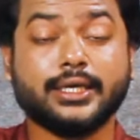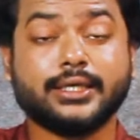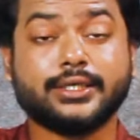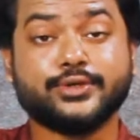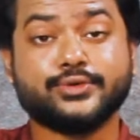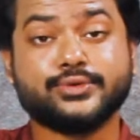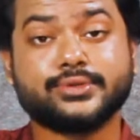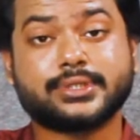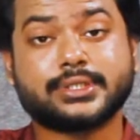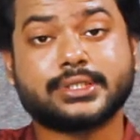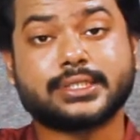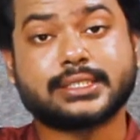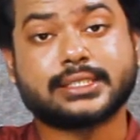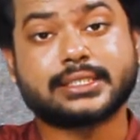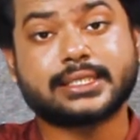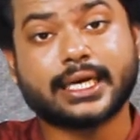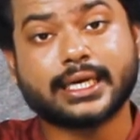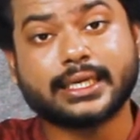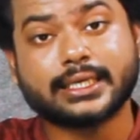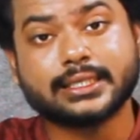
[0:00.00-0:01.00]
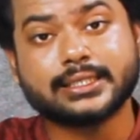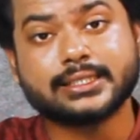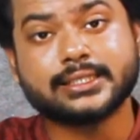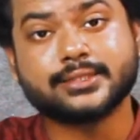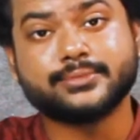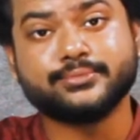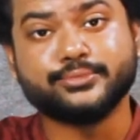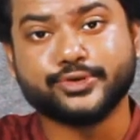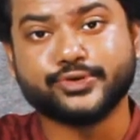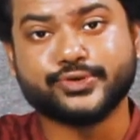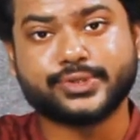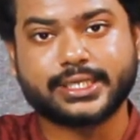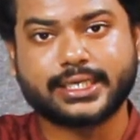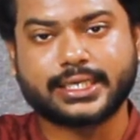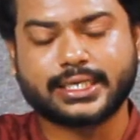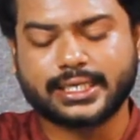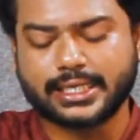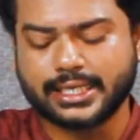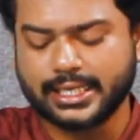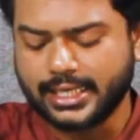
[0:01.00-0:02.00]
use the silence
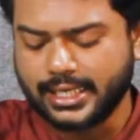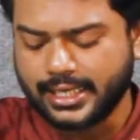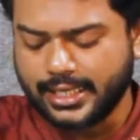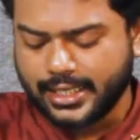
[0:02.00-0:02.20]
musically.